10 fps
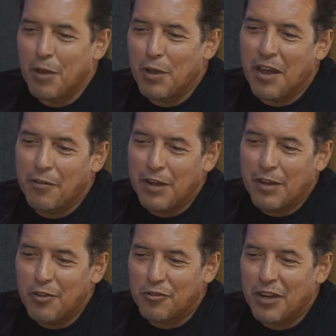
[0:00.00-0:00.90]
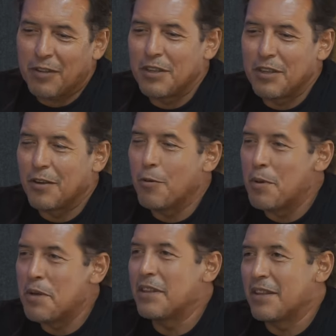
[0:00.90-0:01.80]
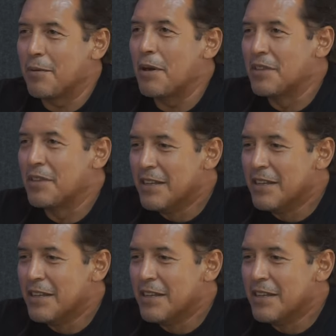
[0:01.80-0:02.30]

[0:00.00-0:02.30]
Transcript: we have a contract with the government about